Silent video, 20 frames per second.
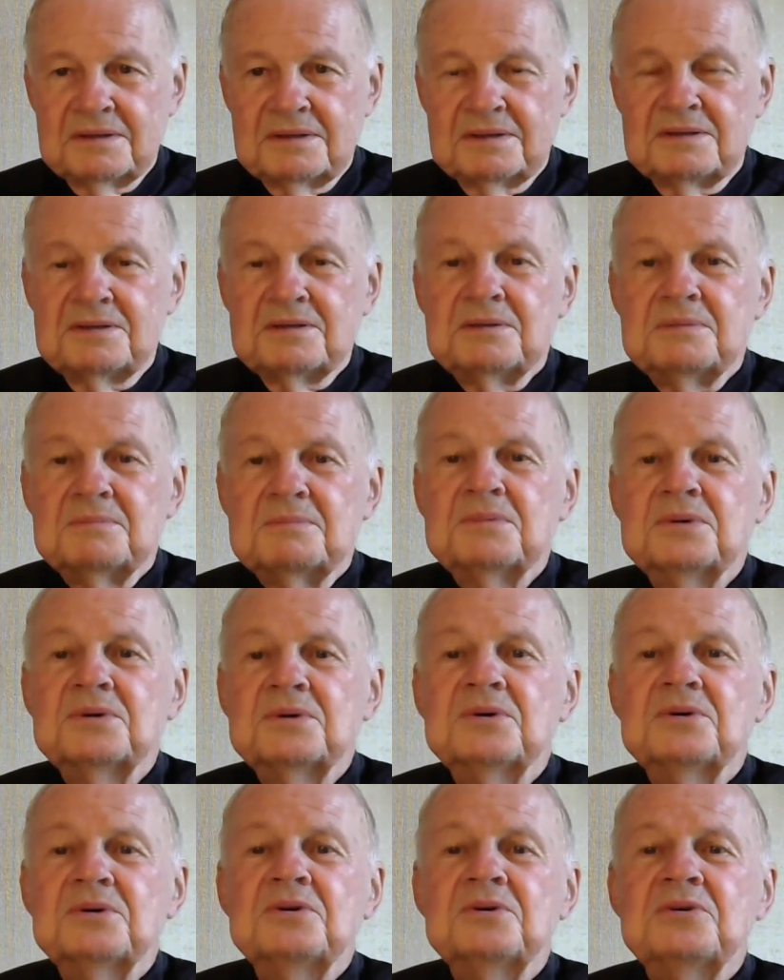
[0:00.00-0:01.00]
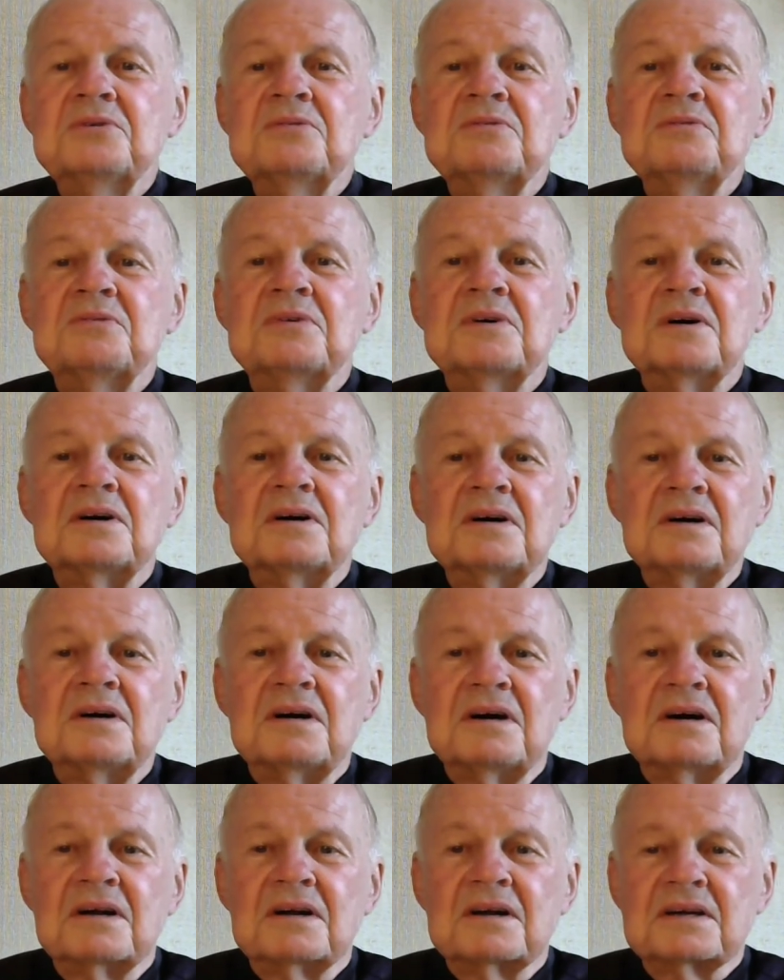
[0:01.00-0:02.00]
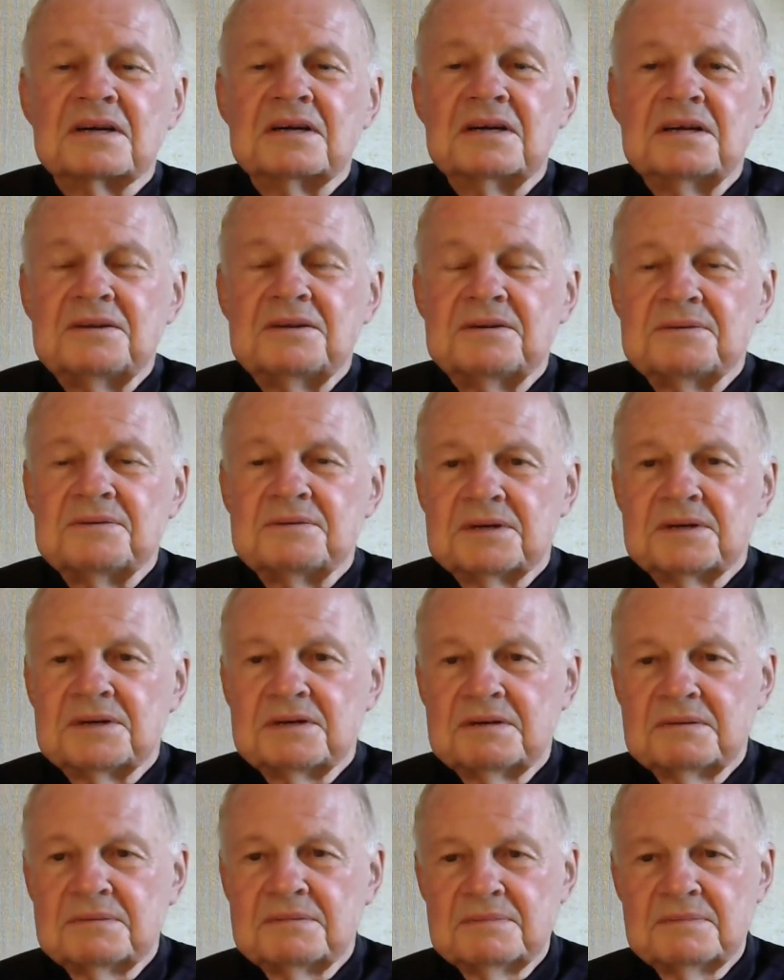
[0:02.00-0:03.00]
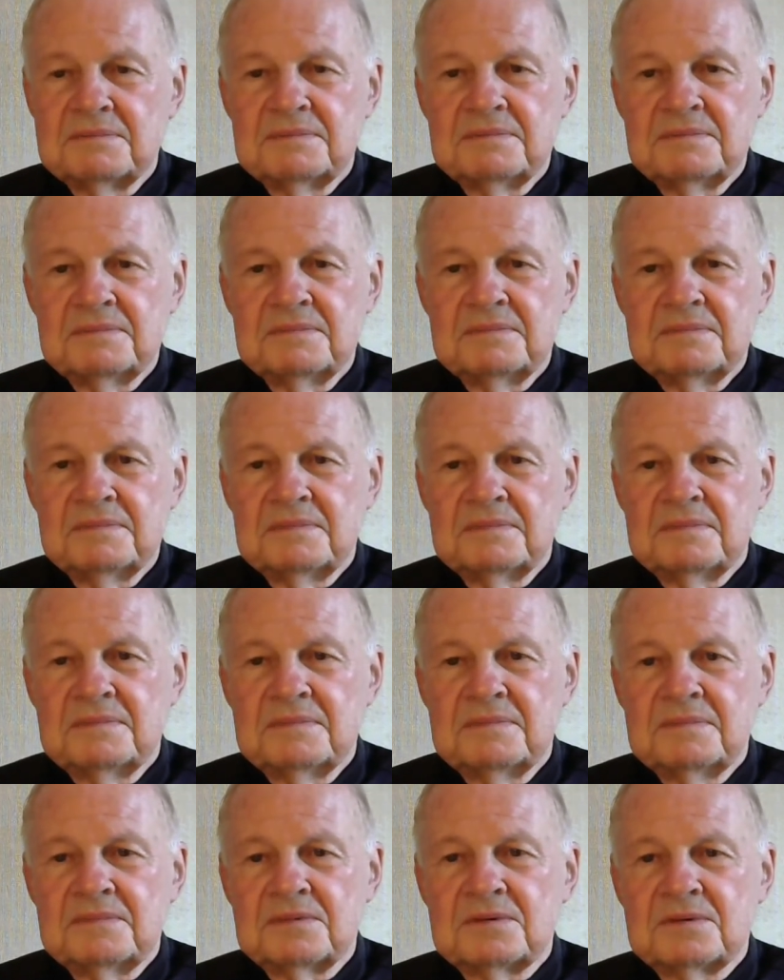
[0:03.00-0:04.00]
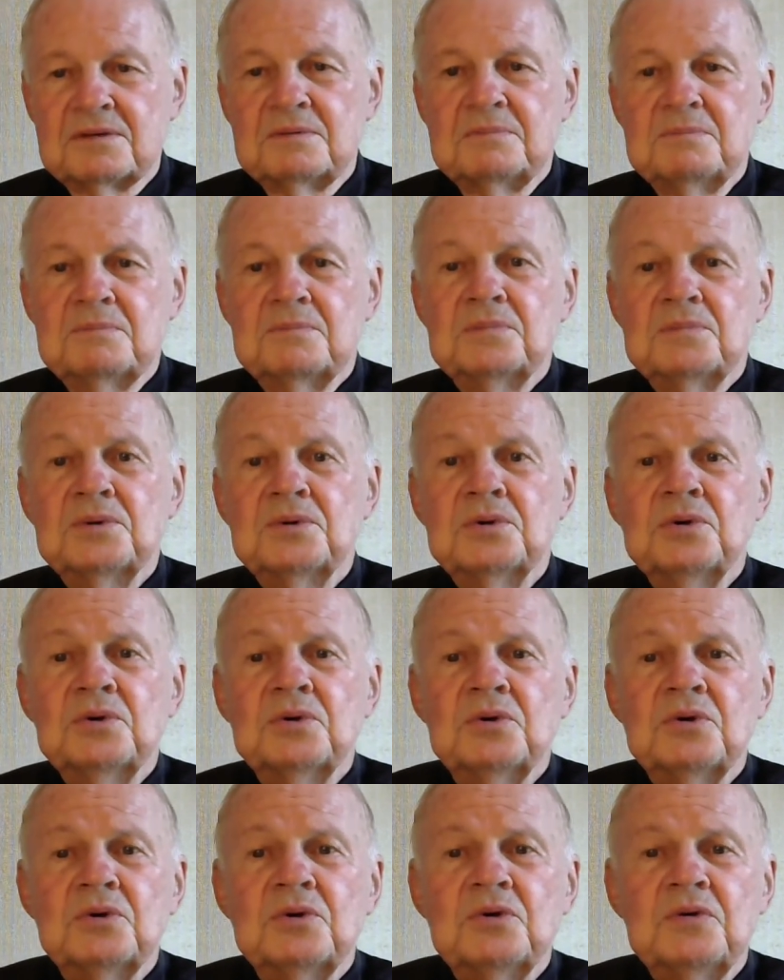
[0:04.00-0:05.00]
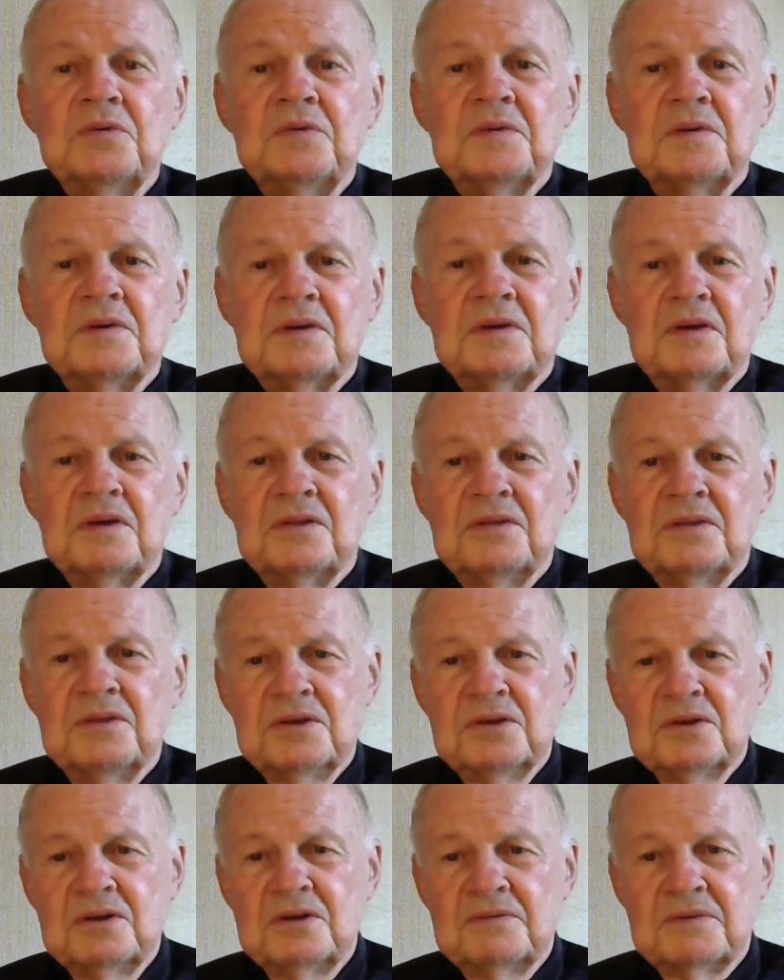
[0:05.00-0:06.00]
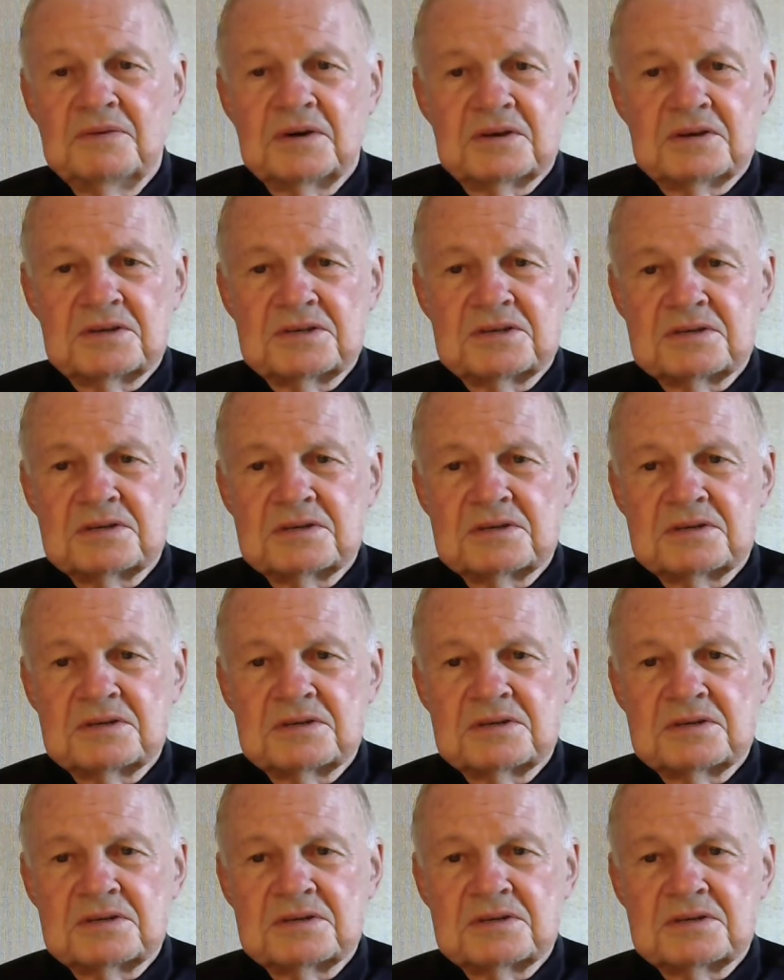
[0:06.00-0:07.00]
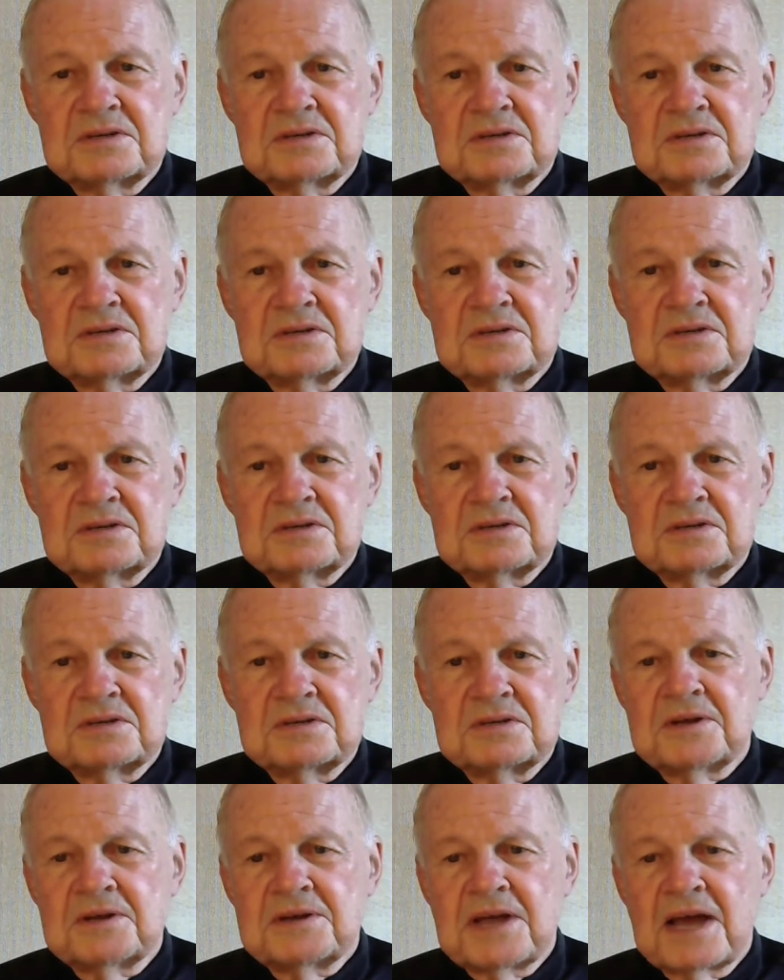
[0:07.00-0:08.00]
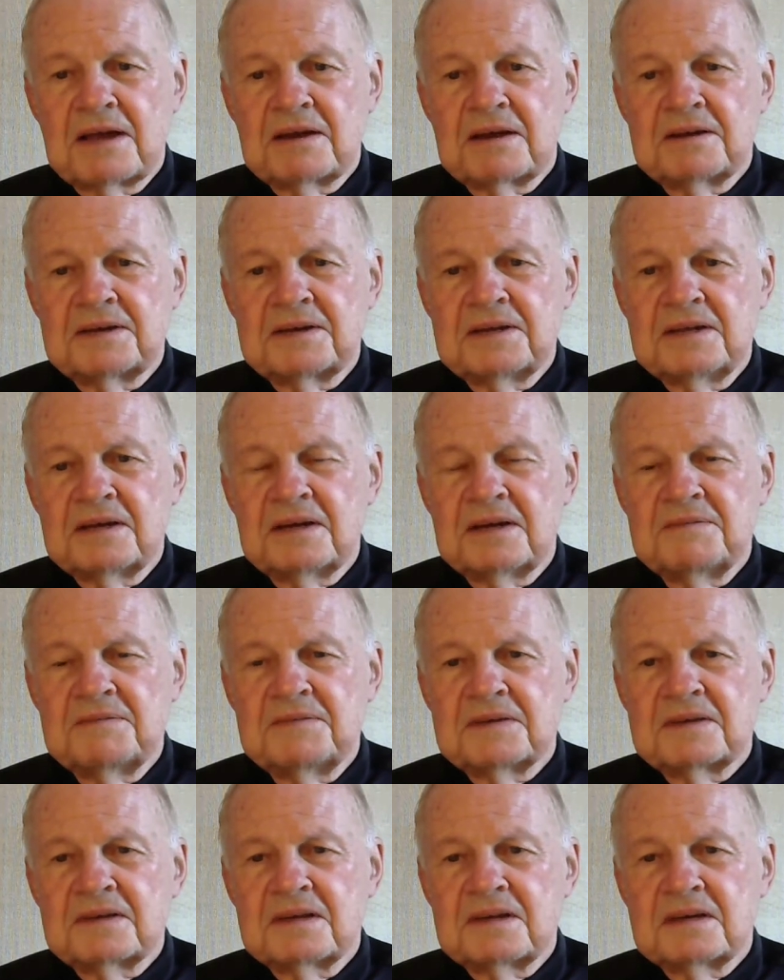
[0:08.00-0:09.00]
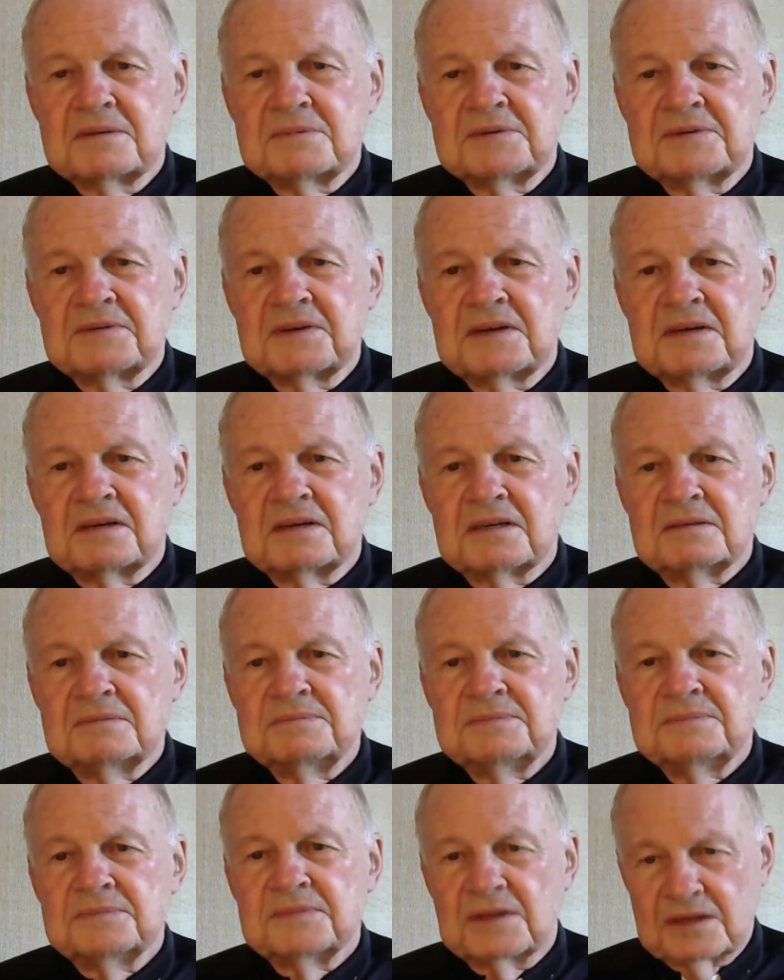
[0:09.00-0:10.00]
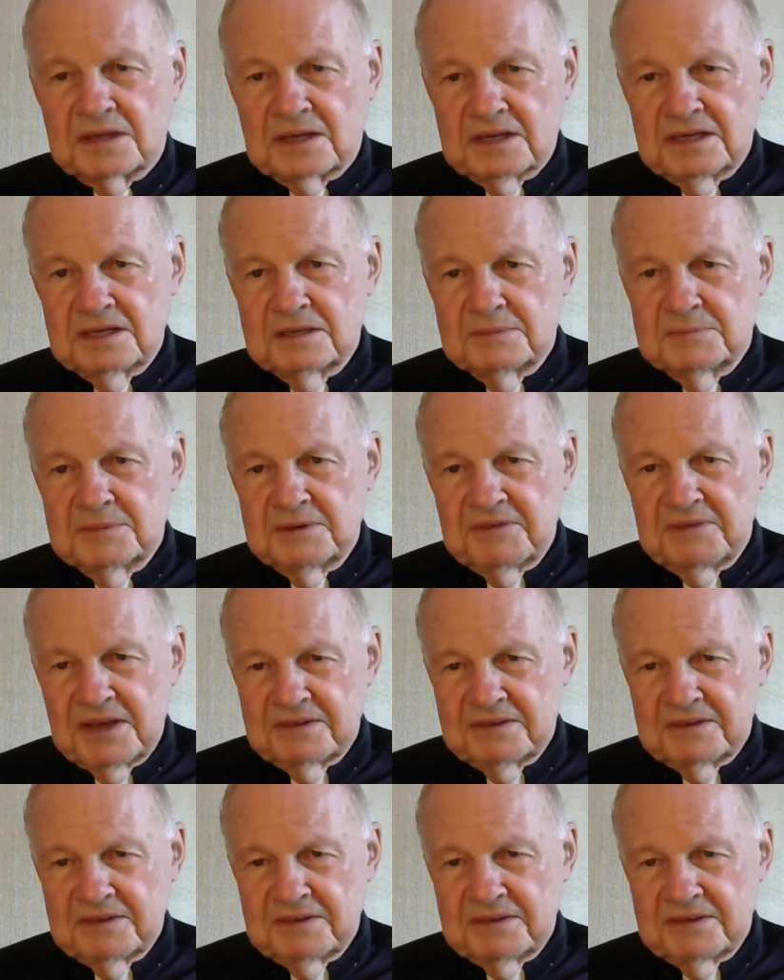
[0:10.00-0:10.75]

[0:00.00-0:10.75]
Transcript: to move our country, to move the universe in the totality of the kingdom of God, the kingdom of heaven.